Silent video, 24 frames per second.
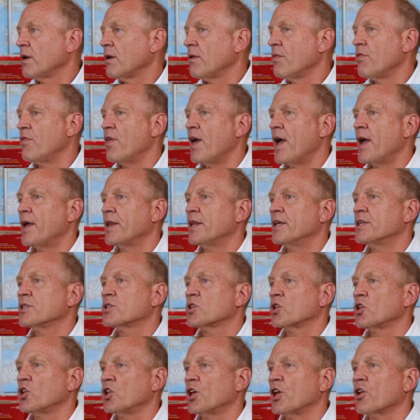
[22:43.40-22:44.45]
that
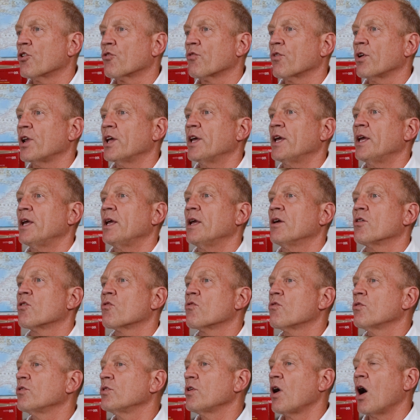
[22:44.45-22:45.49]
is literally
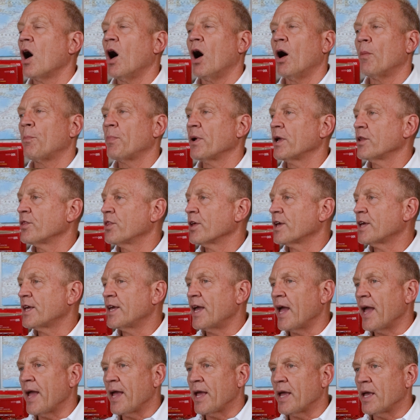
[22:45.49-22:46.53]
upping the
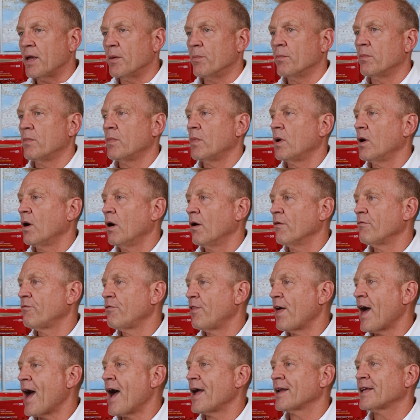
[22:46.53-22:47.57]
game of
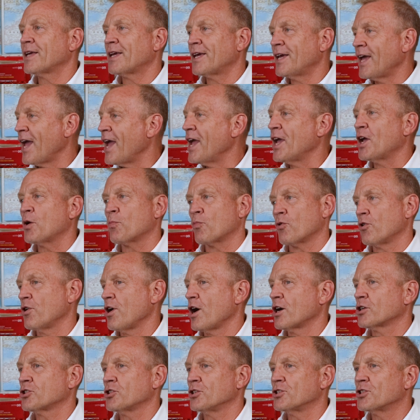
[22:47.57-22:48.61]
that cake
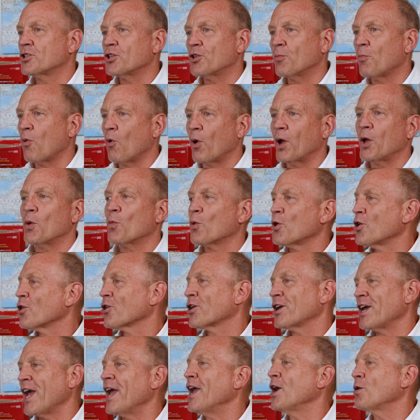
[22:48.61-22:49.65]
production to the point where your
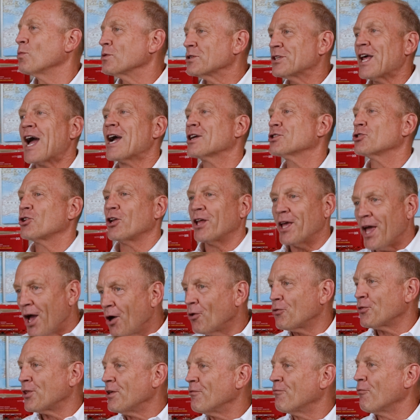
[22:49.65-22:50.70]
cake was actually
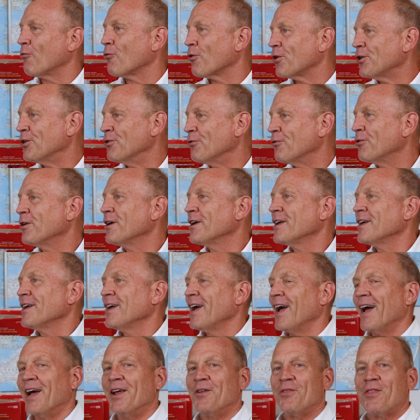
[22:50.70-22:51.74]
healthy for you.
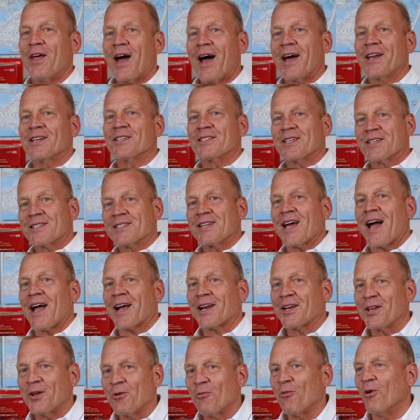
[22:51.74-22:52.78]
And that is
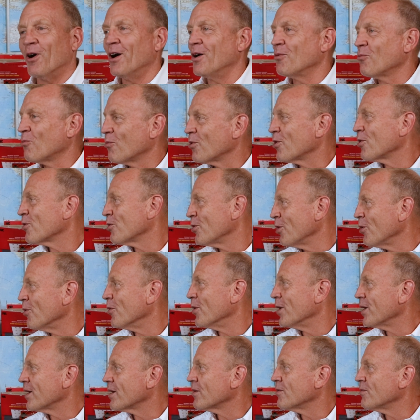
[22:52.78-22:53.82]
exactly what we're
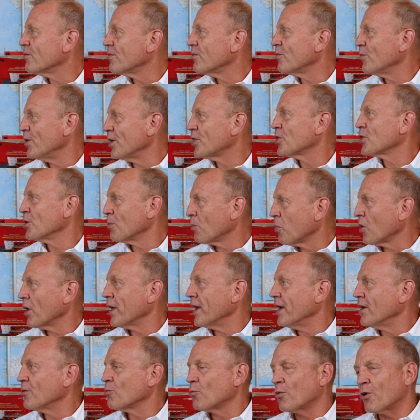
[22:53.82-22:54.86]
doing with the
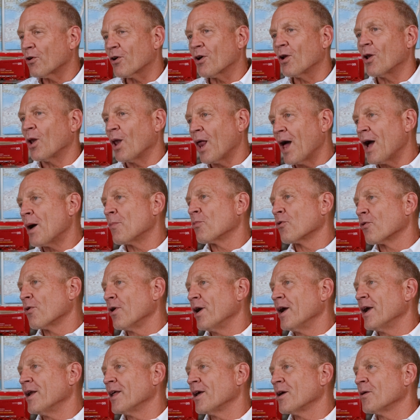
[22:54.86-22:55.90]
plant. We're
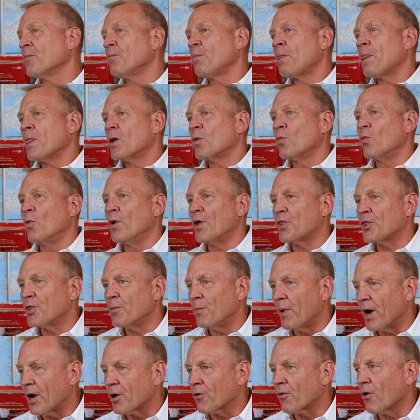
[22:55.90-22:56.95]
collaborating with the
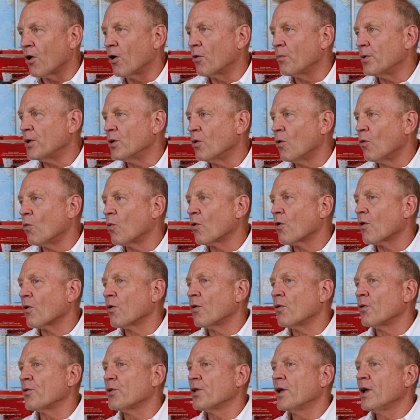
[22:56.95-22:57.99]
microbial
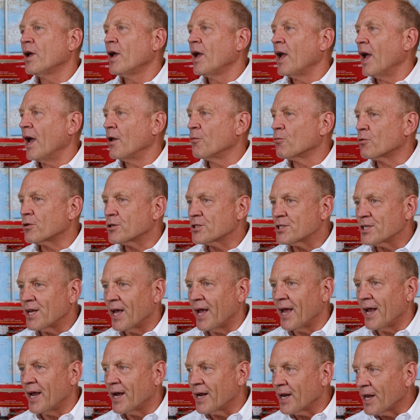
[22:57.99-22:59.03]
world and we're
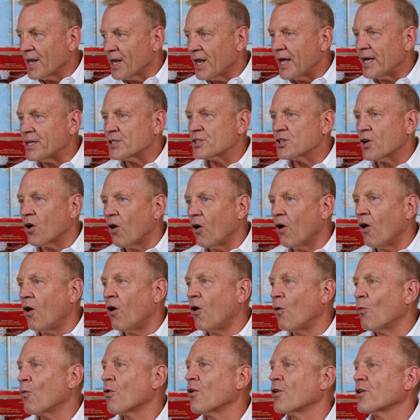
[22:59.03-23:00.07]
saying, let's
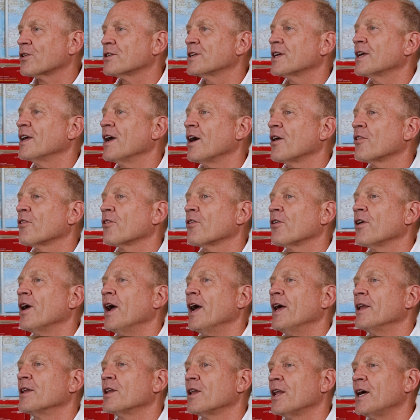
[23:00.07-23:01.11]
all work together
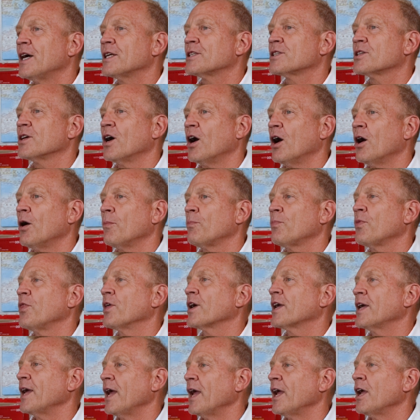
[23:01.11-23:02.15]
and let's up
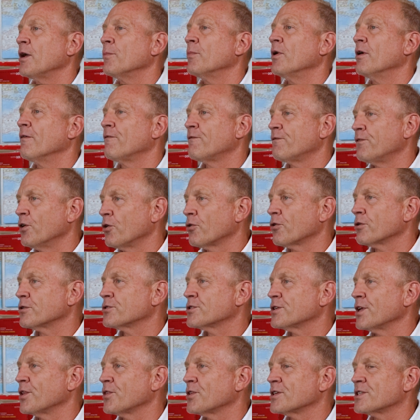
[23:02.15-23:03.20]
the game of
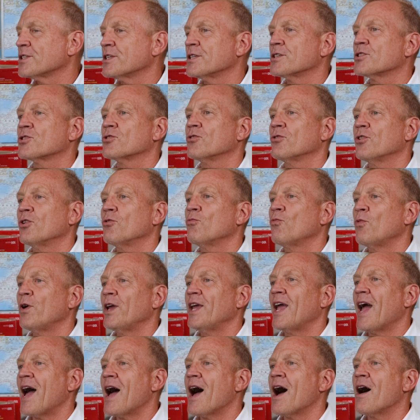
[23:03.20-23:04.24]
photosynthesis so that
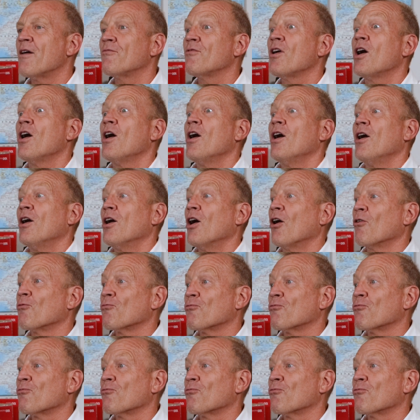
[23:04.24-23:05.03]
we have a